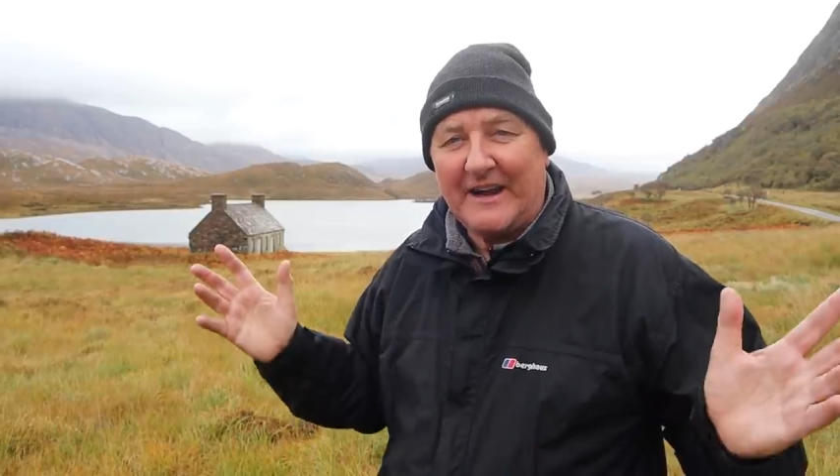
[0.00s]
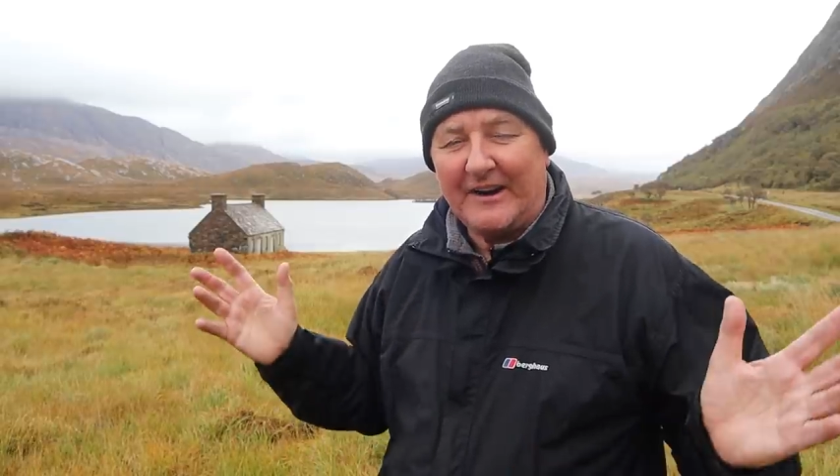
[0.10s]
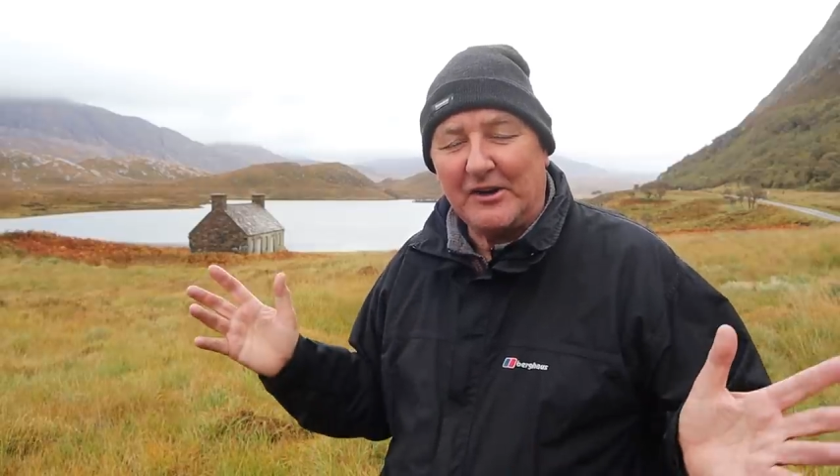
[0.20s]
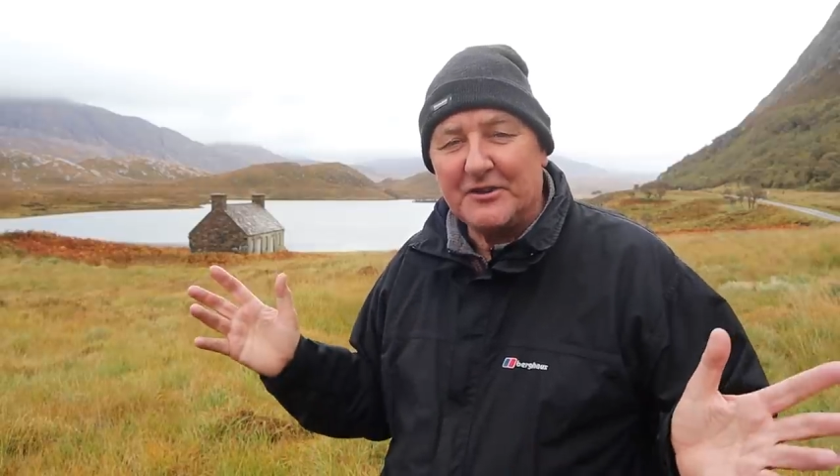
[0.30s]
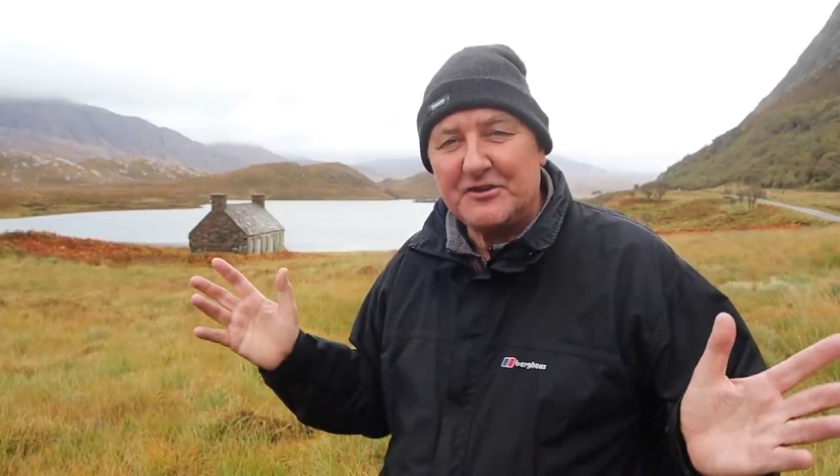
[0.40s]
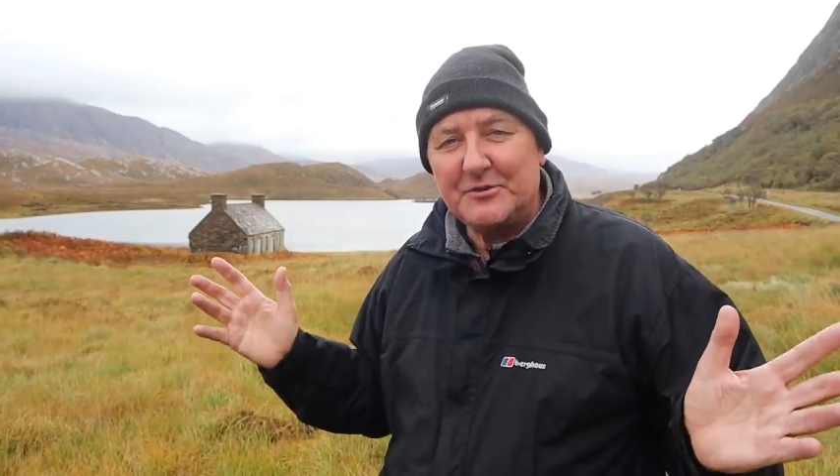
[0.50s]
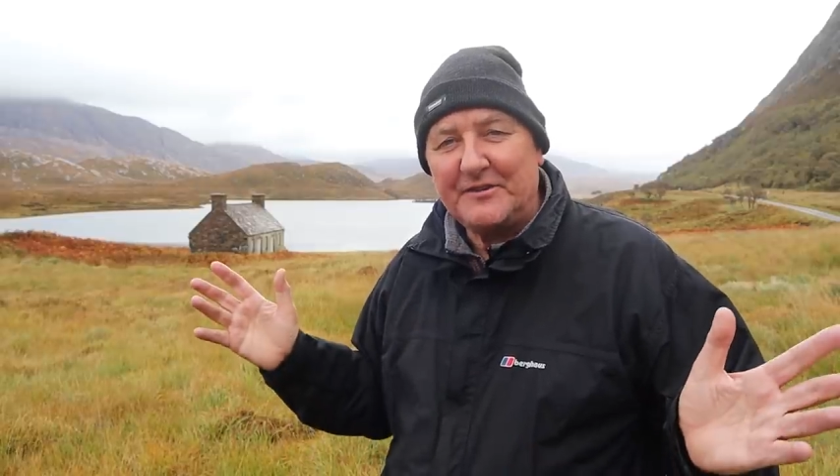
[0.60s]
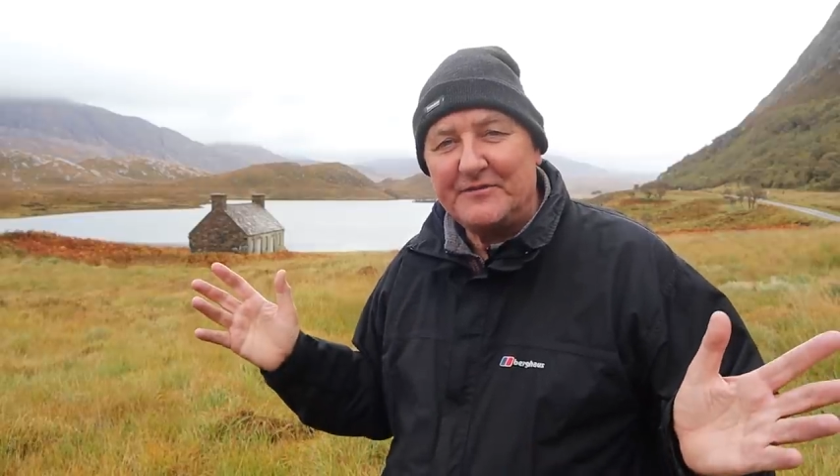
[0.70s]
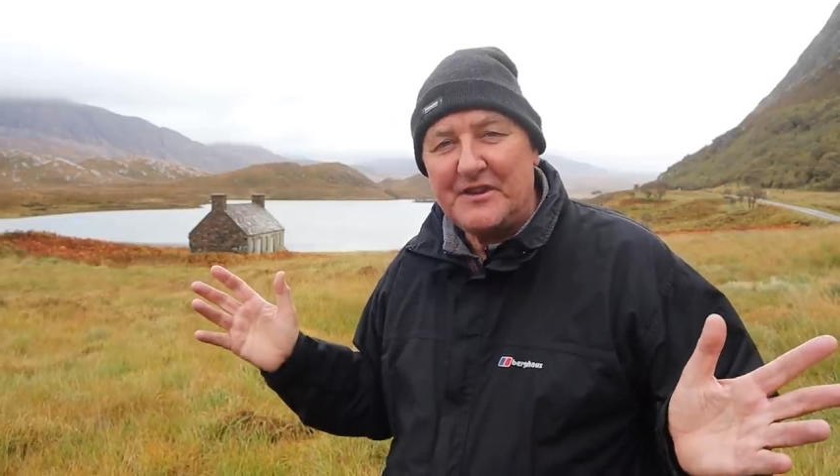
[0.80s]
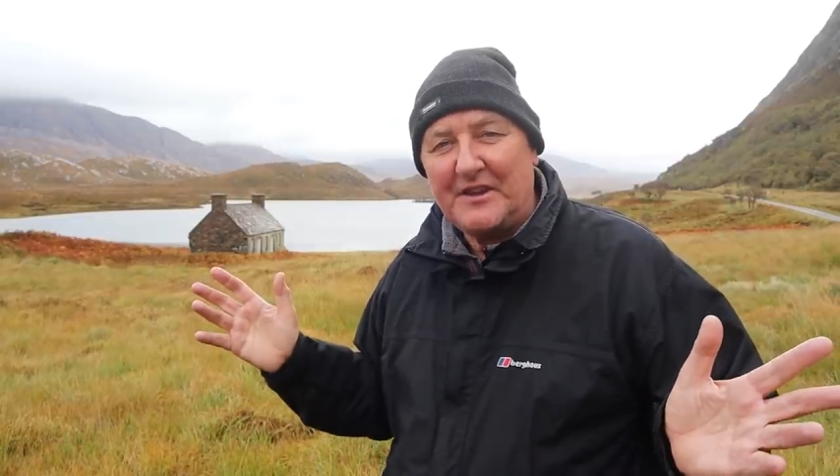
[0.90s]
carry on
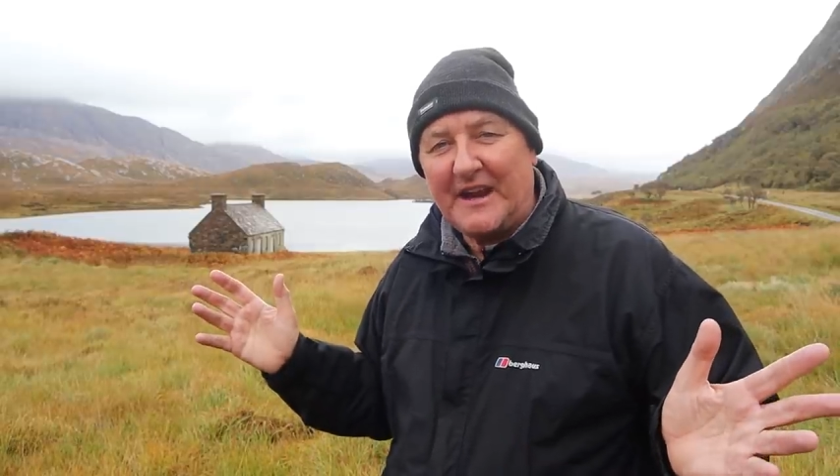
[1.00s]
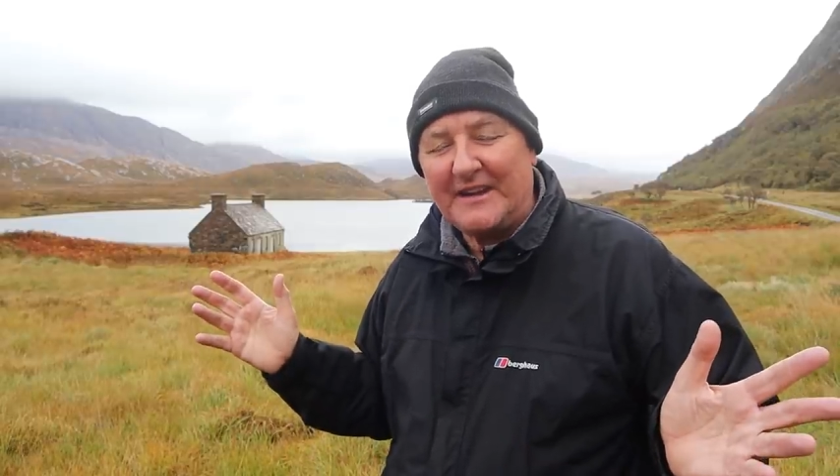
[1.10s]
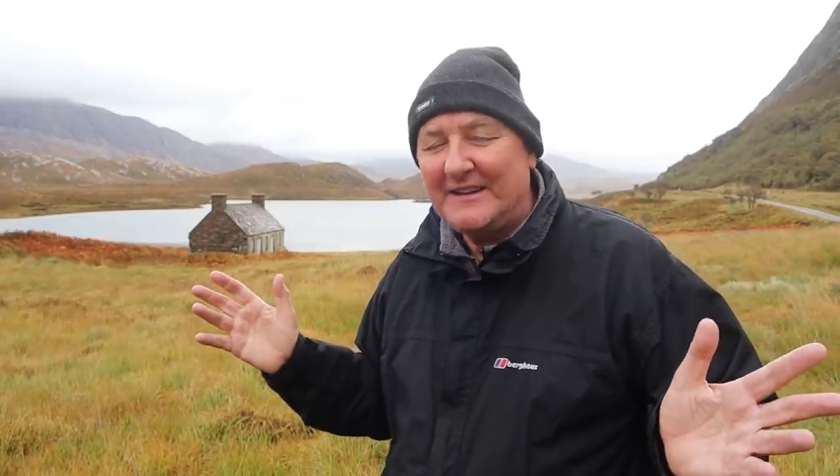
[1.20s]
shooting for the day.